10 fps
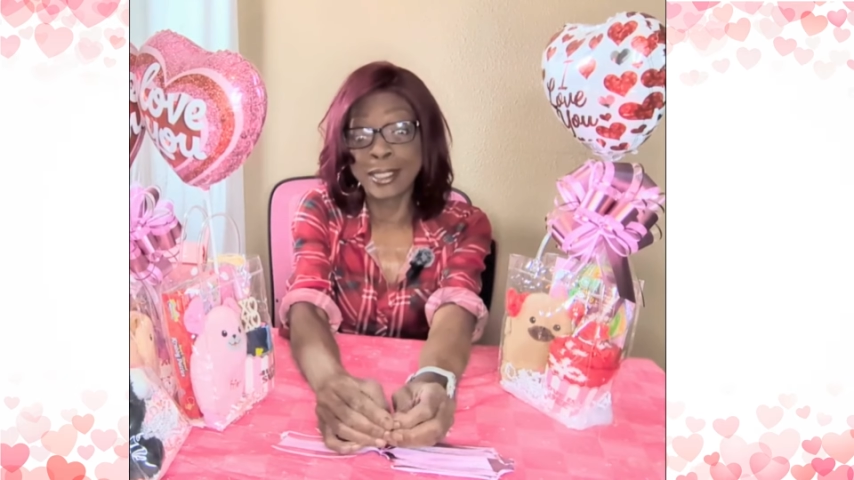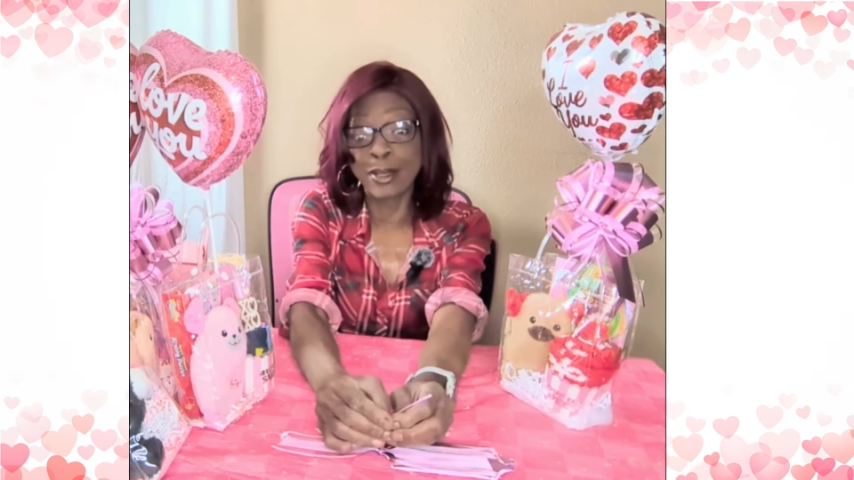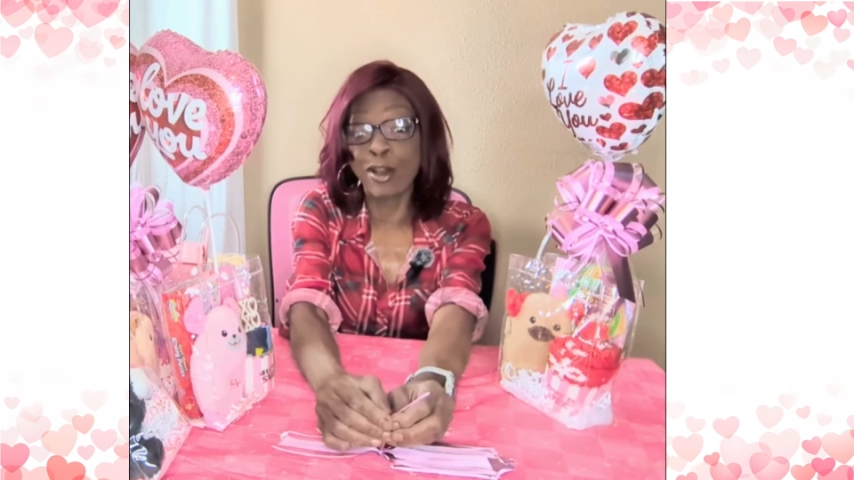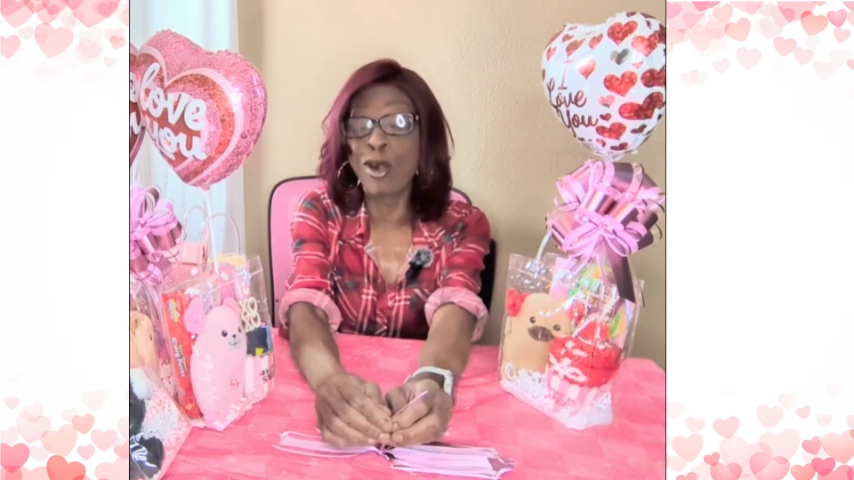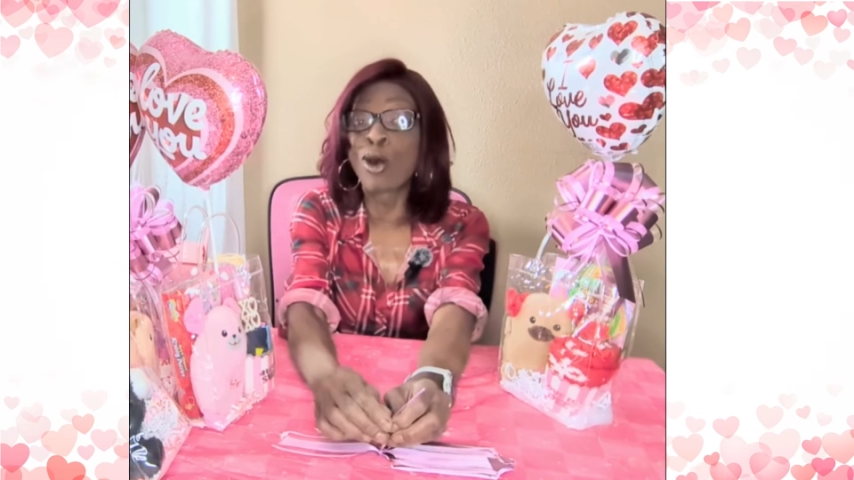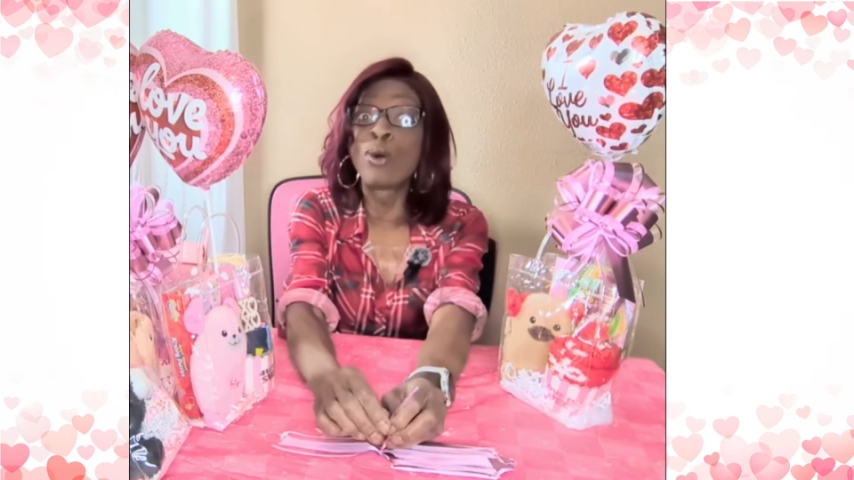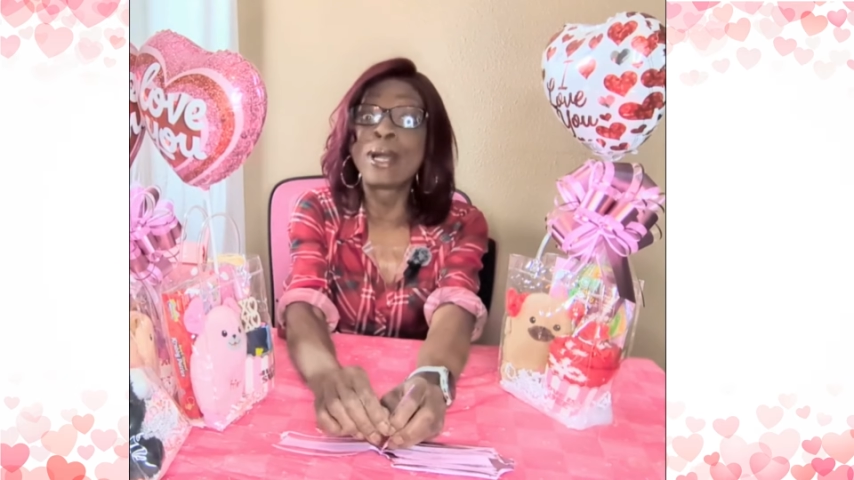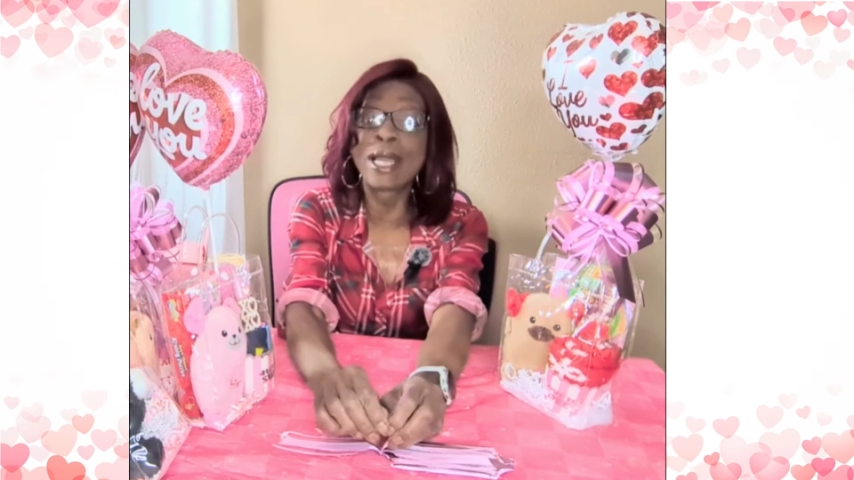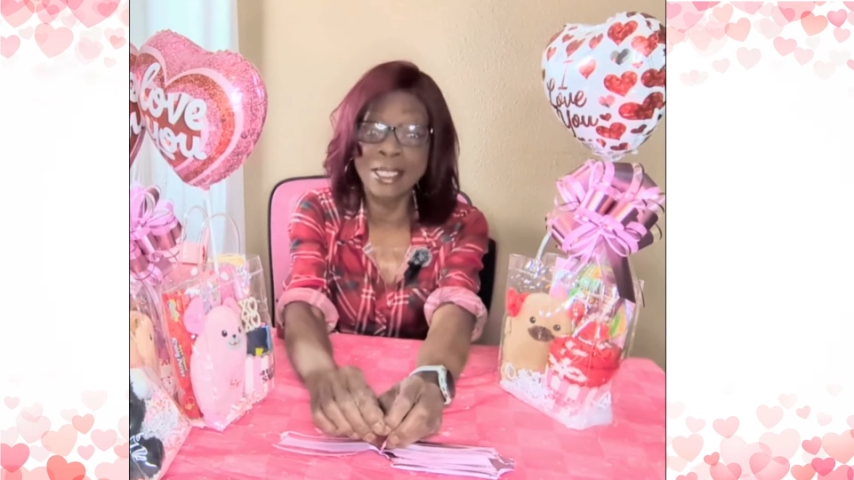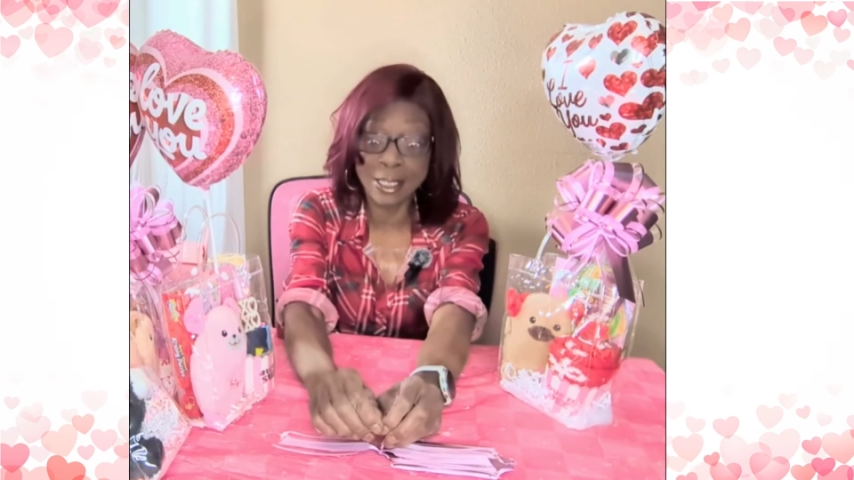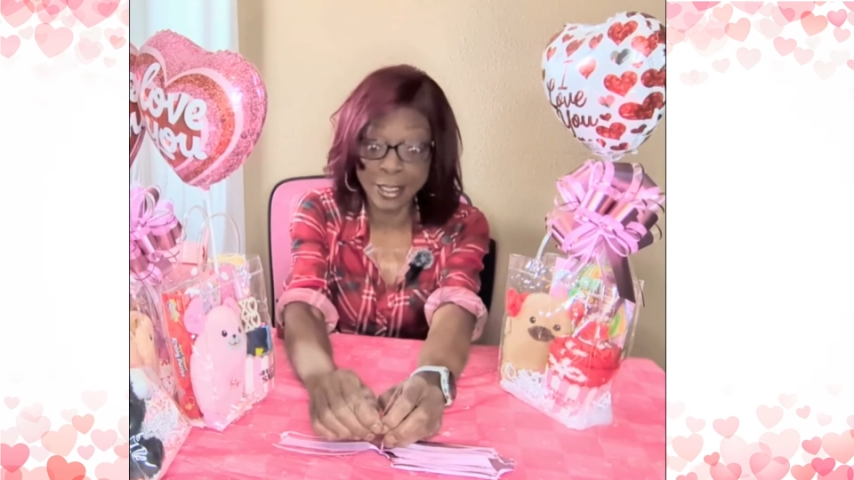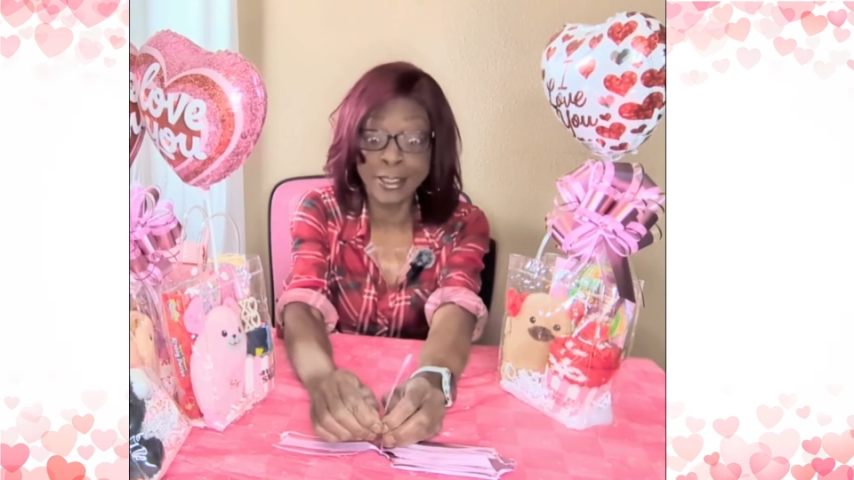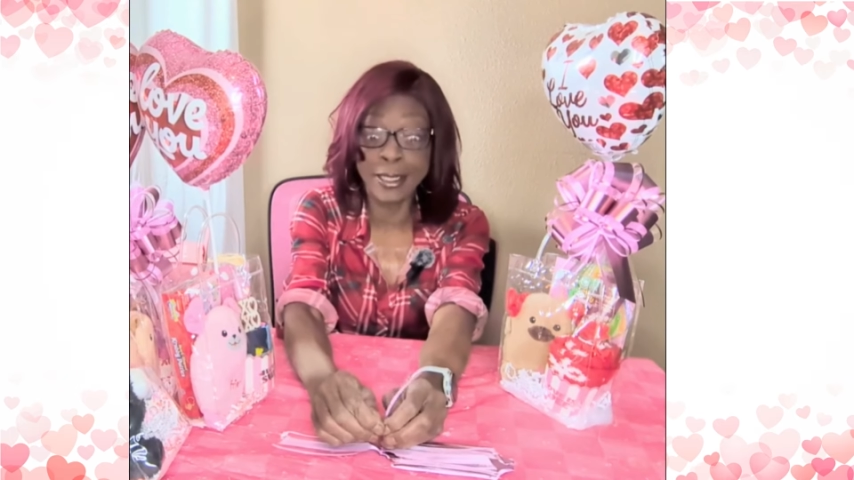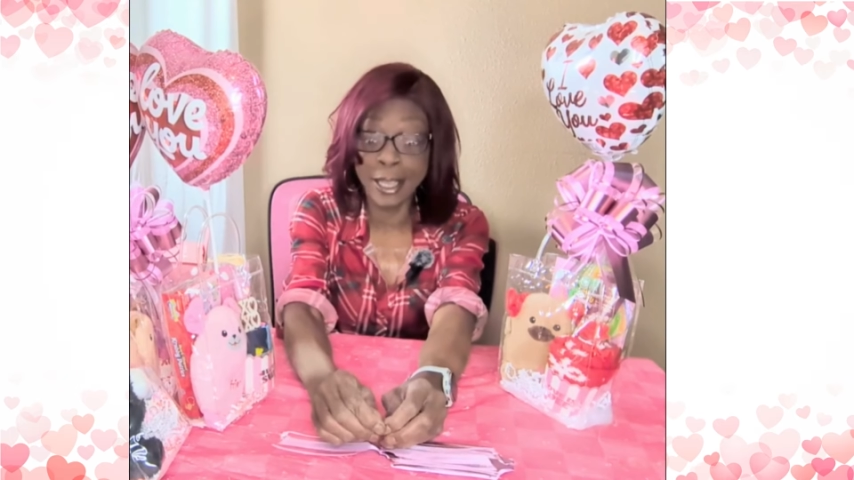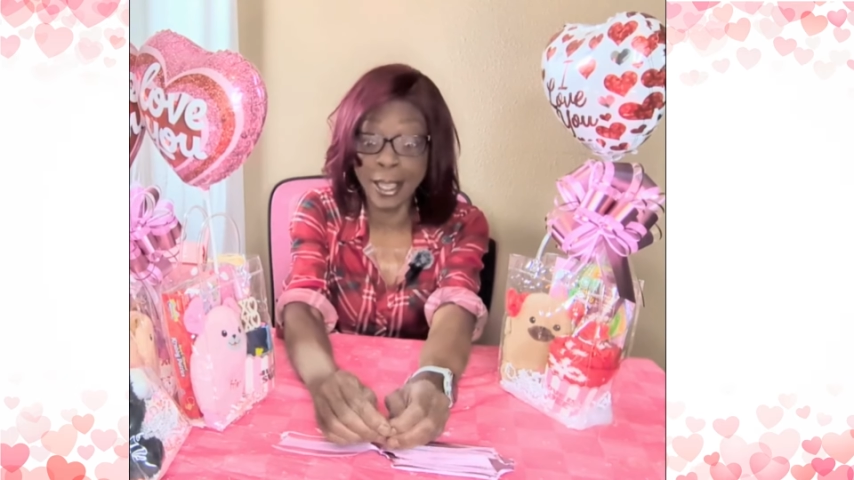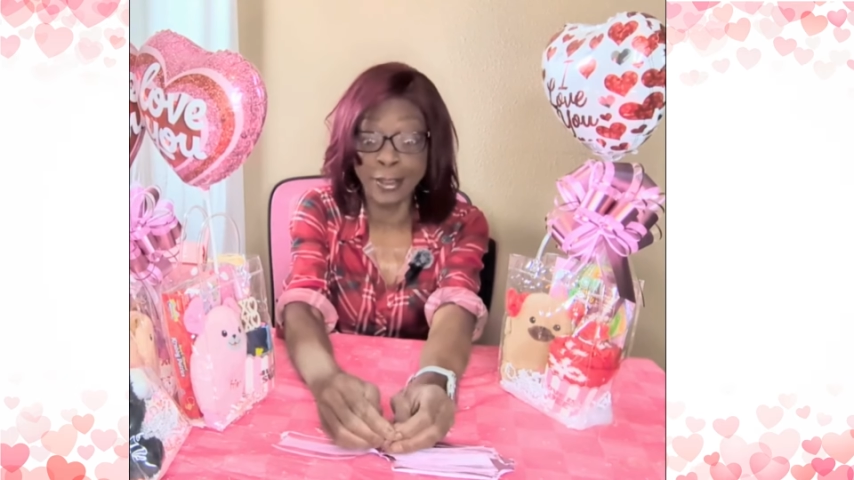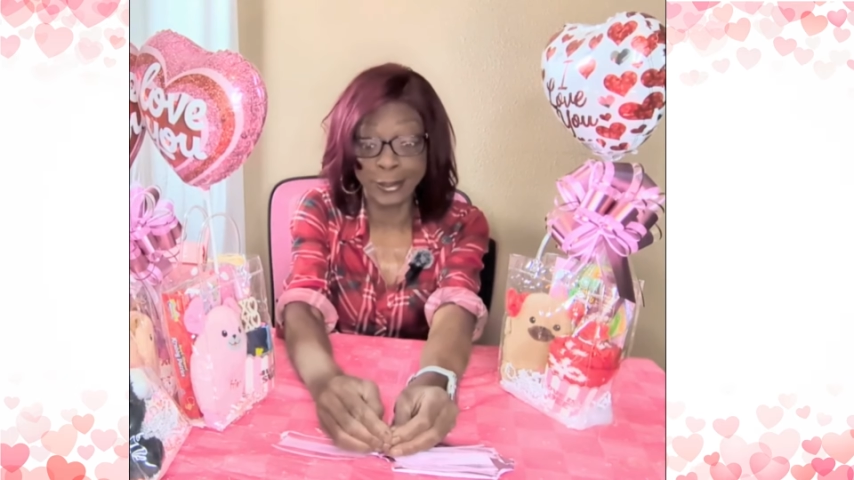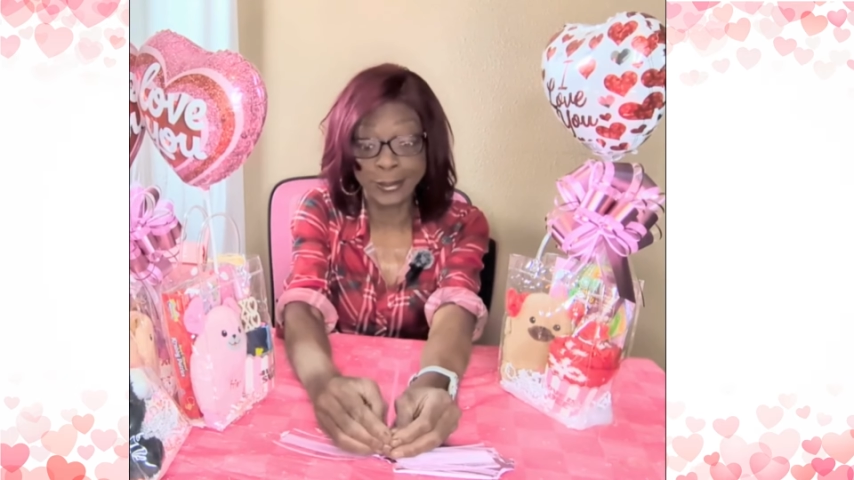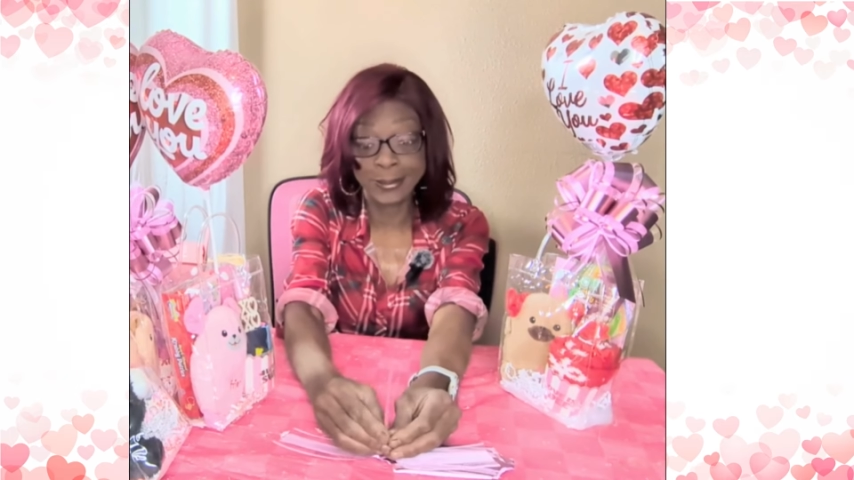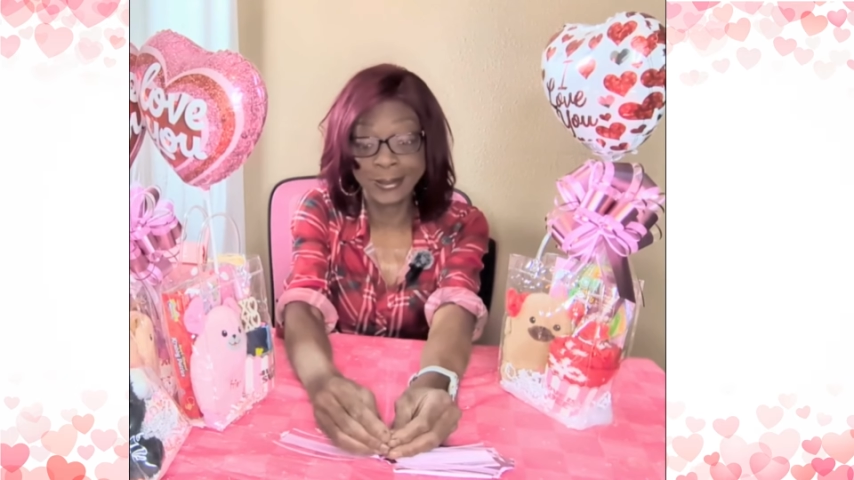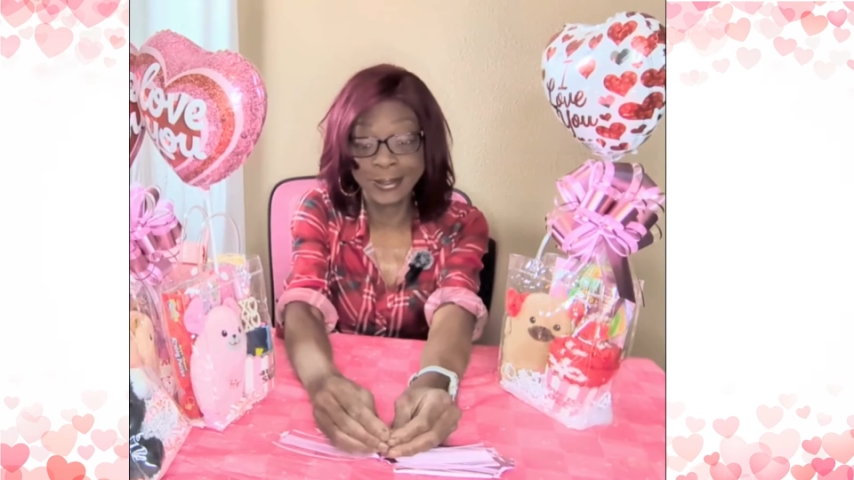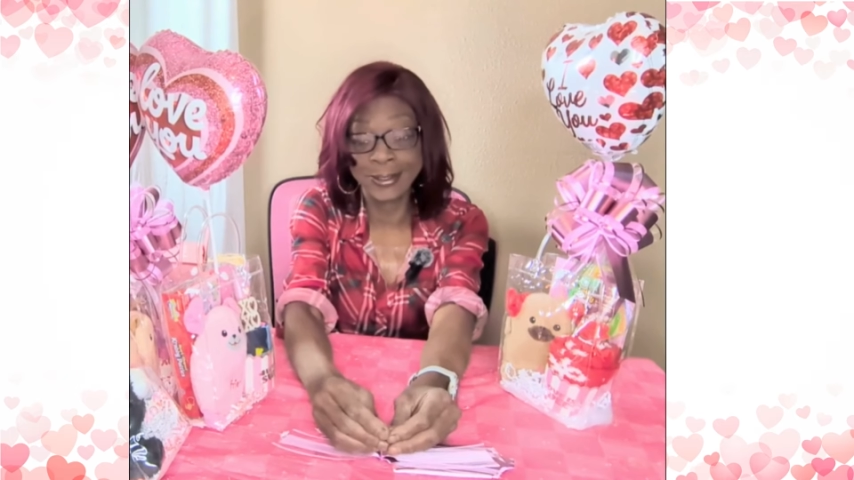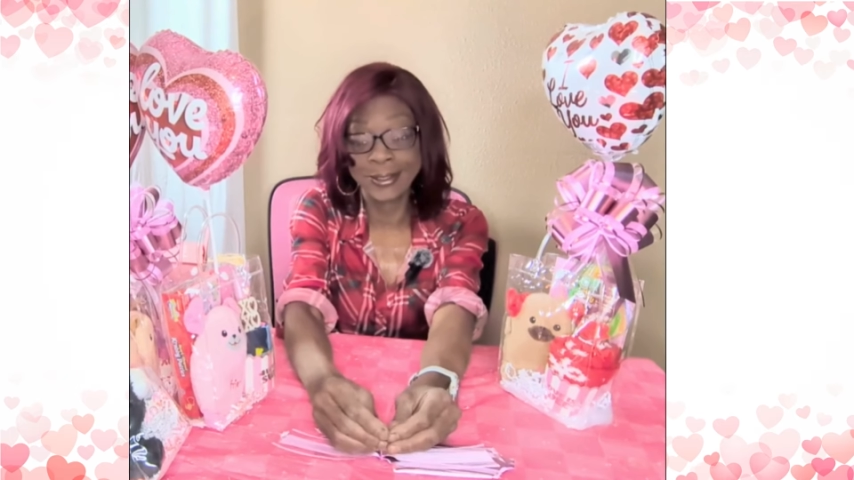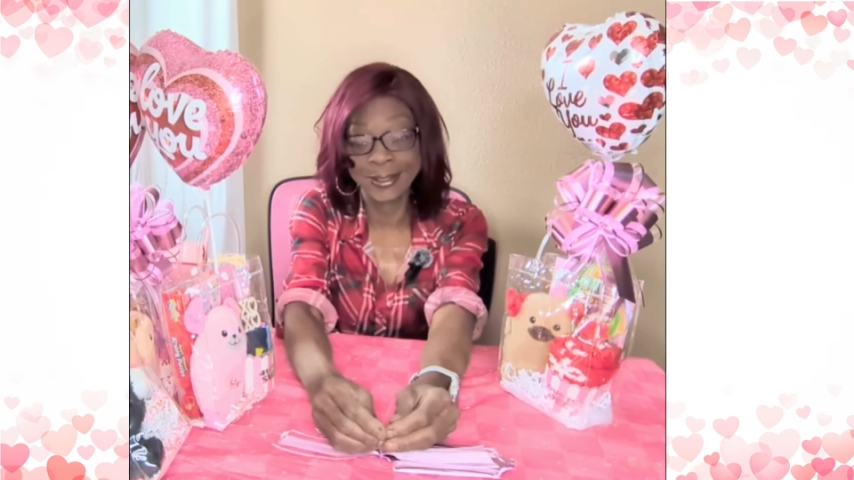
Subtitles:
because they're always stuck together.